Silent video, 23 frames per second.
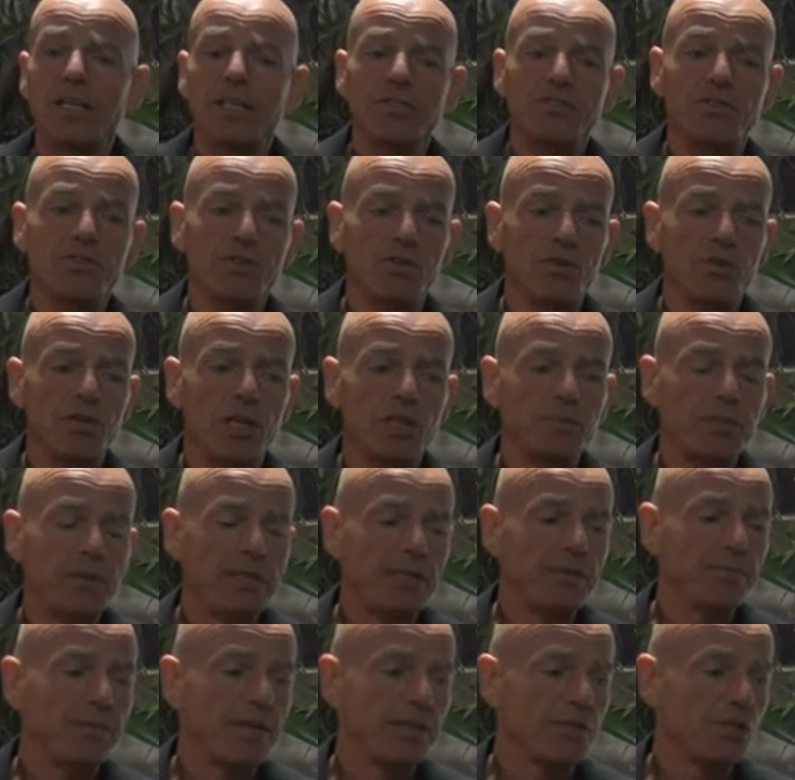So that's
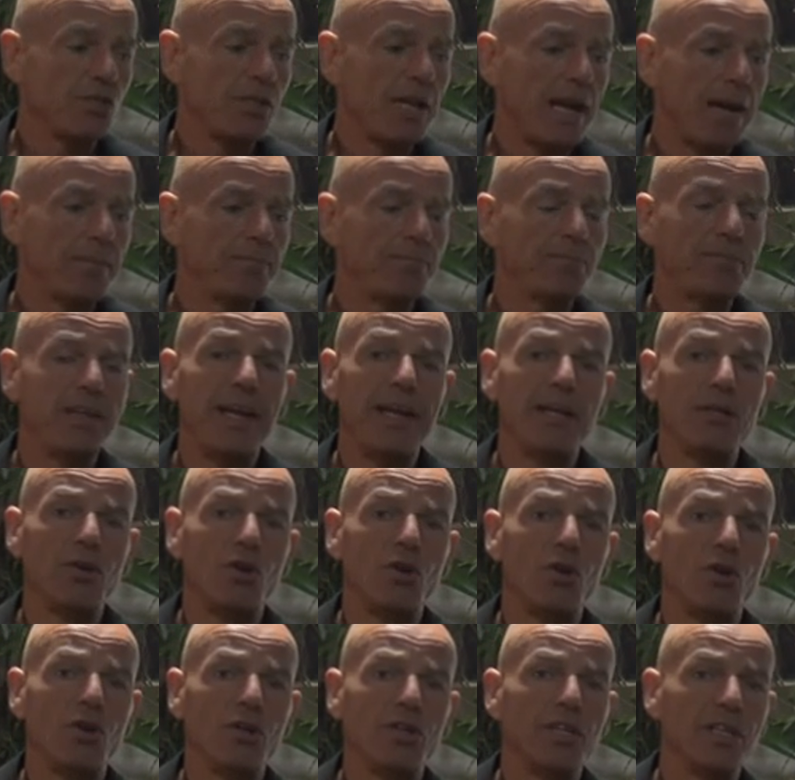pretty much the update
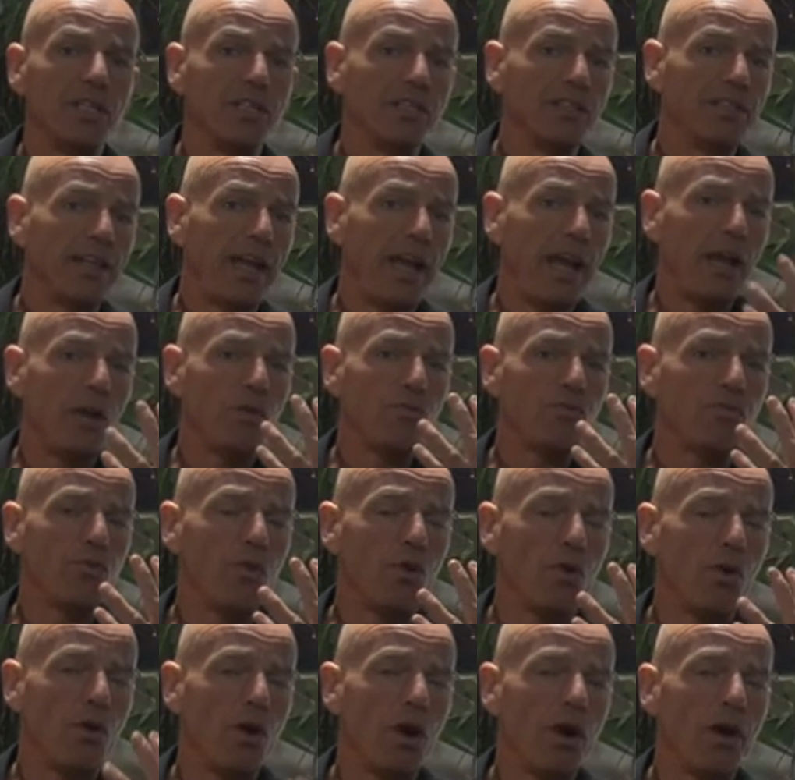on day
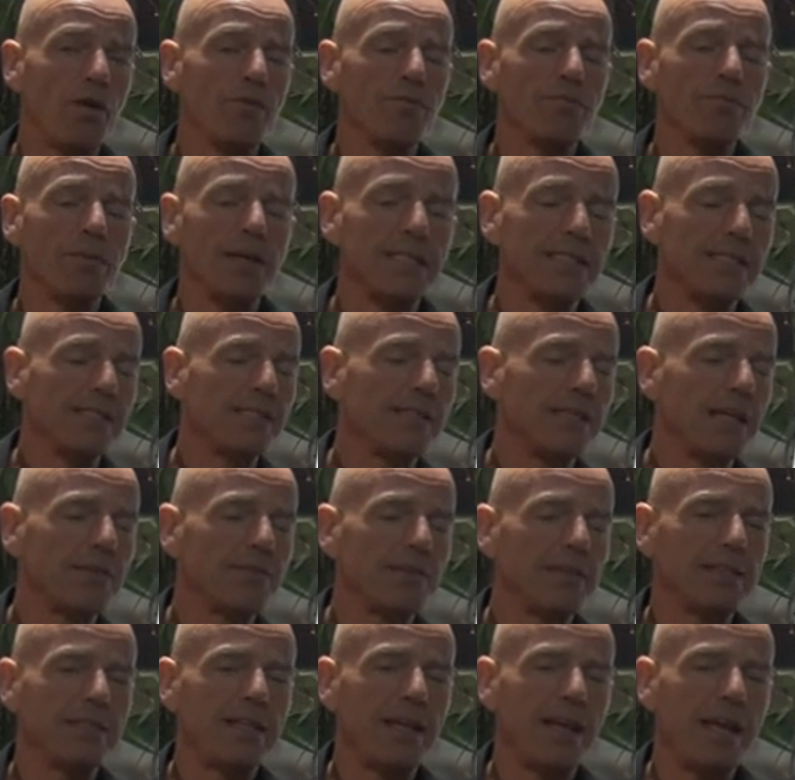4 of my
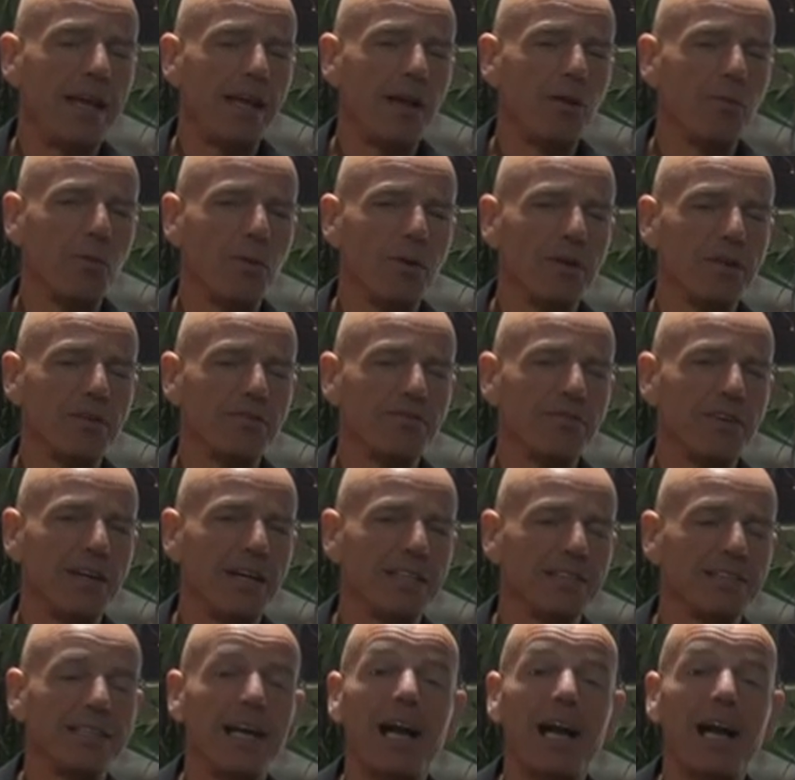7-day water fast.